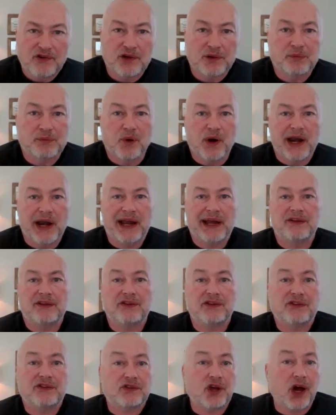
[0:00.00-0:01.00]

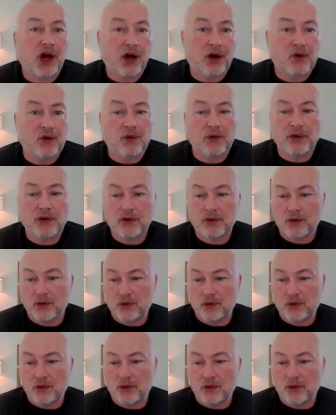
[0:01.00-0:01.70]
brand's tone